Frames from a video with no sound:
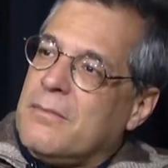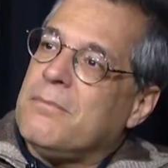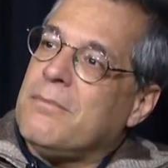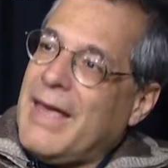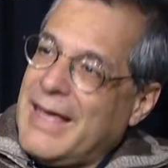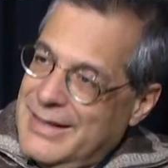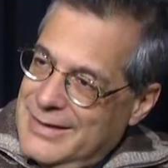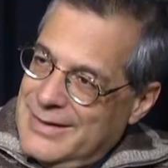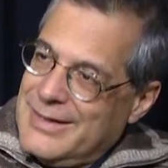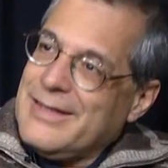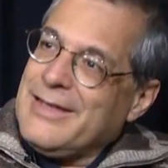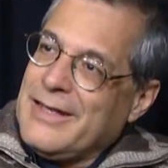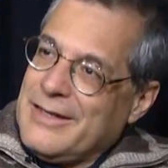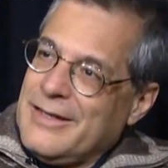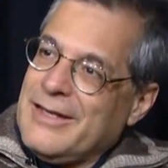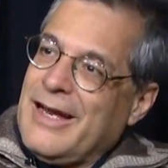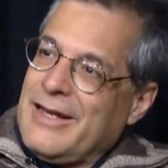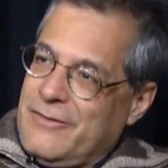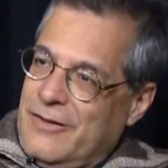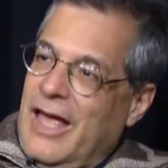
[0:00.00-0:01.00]
in the
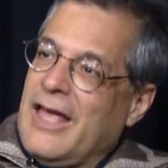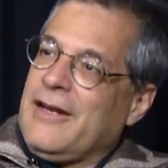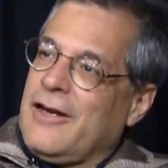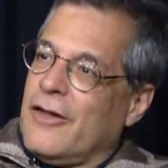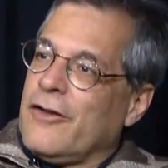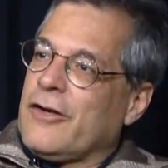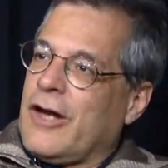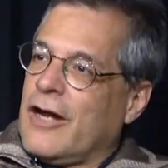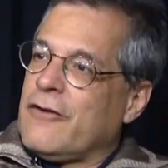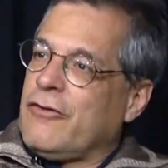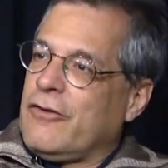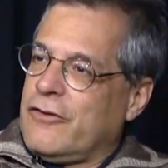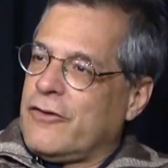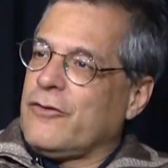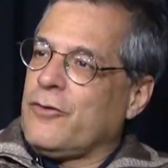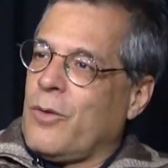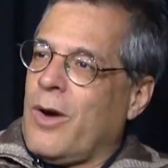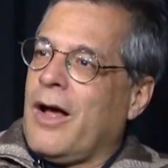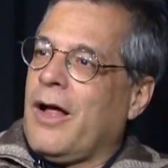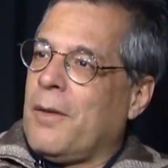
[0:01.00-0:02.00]
United States and other countries
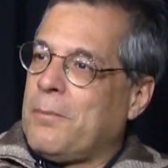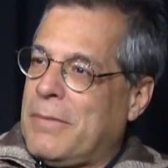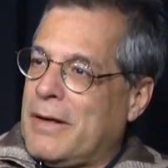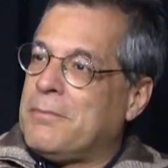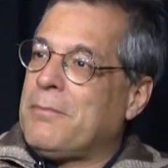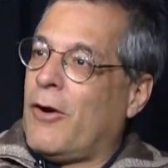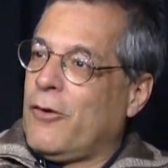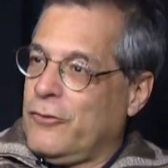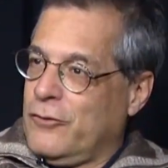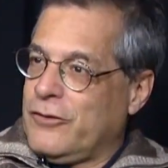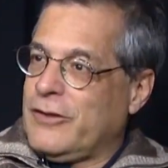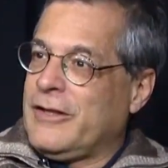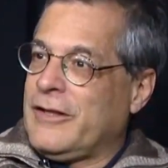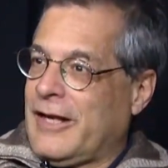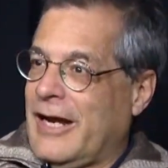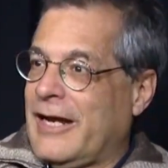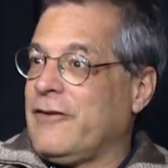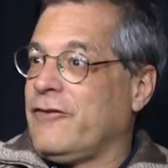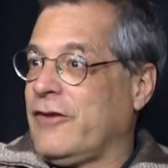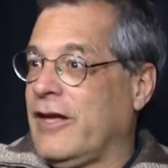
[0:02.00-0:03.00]
as well, but mostly the
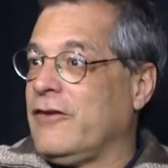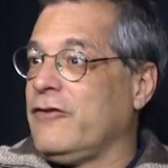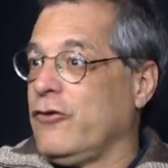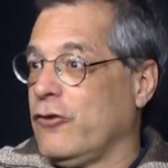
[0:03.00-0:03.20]
United States,